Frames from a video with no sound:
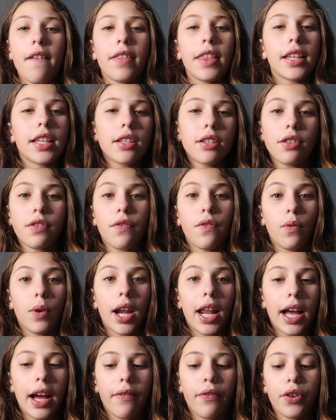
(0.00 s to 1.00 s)
This is
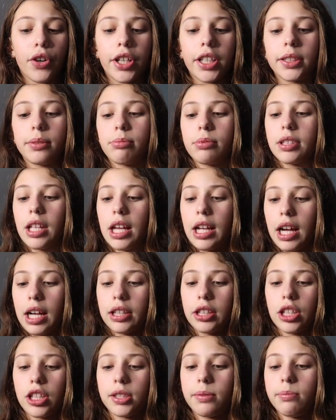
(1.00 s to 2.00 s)
what I got for Christmas. I
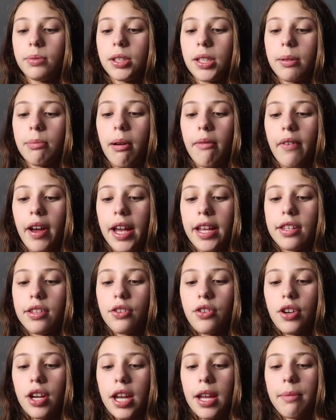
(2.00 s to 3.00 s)
got this Museum of
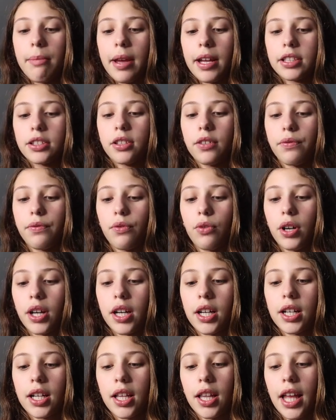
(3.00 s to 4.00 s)
Ice Cream X
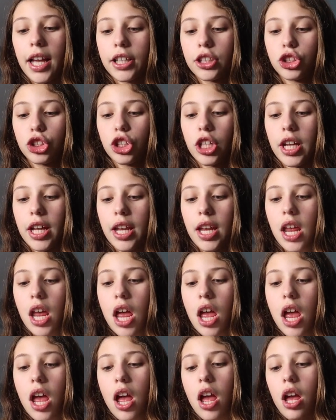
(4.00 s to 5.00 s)
Sephora Collection
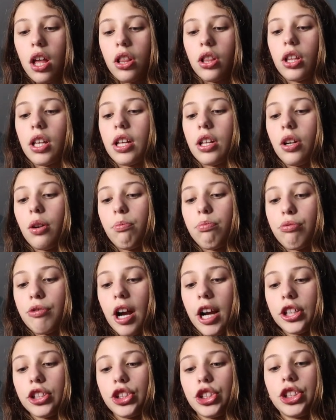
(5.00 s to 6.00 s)
little
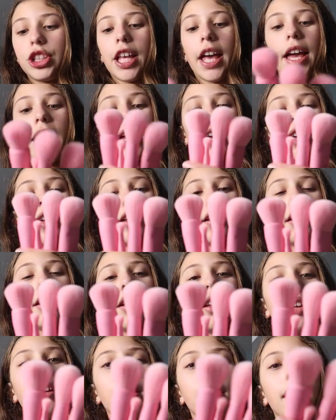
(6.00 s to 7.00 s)
brush set.
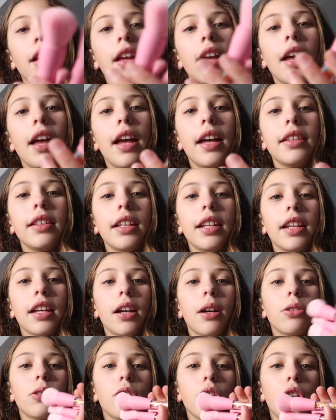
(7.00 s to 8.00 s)
And then it
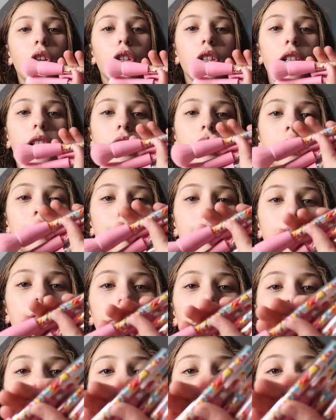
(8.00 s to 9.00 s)
comes with all like
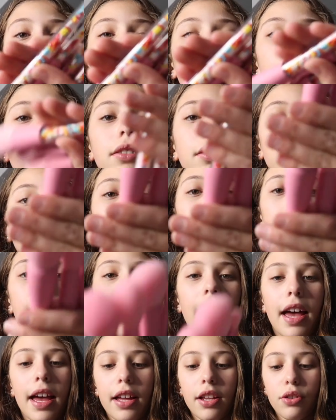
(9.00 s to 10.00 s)
sprinkles and all like
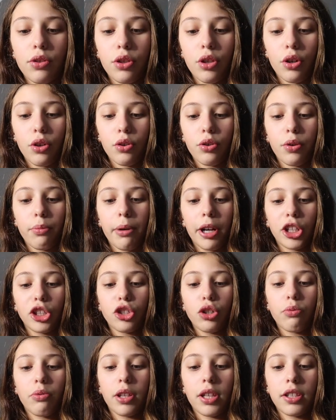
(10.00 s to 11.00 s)
that. The
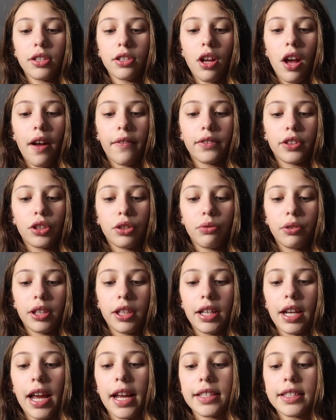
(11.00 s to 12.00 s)
brushes are really soft and they're
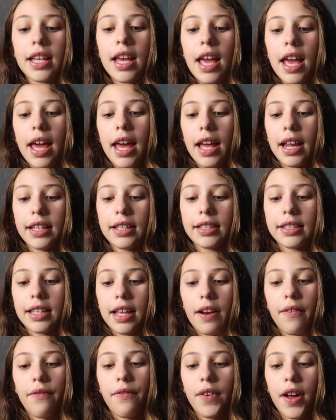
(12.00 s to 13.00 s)
really nice. And it's a
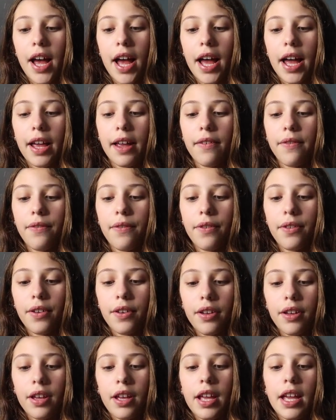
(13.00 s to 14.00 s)
set of five. And
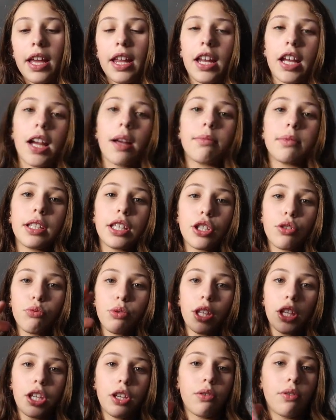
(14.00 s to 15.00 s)
it comes in this
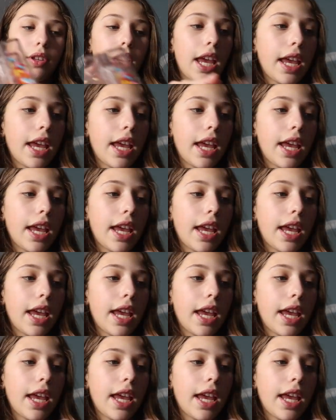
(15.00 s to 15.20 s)
really cute